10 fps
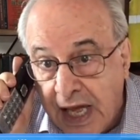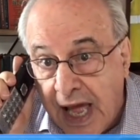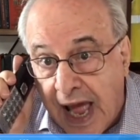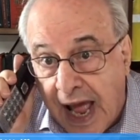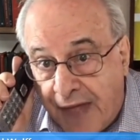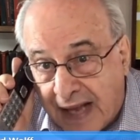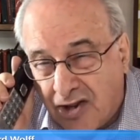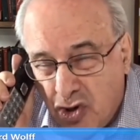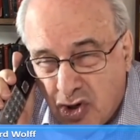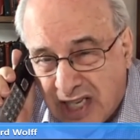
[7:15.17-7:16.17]
and that
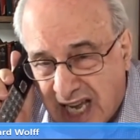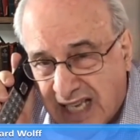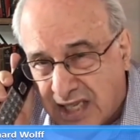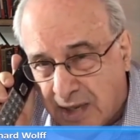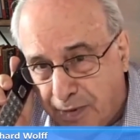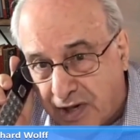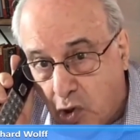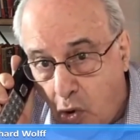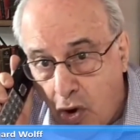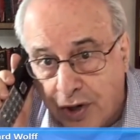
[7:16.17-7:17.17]
usually takes a bit
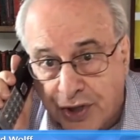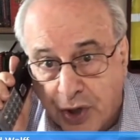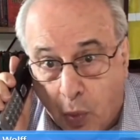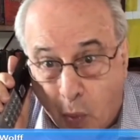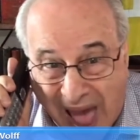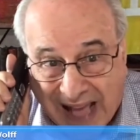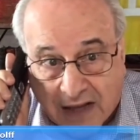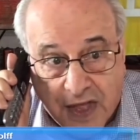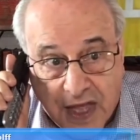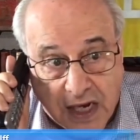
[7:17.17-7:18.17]
longer to whack
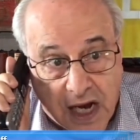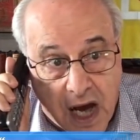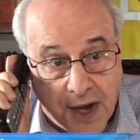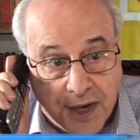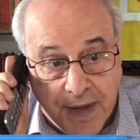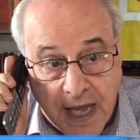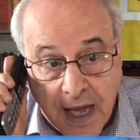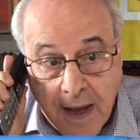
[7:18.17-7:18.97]
the economy?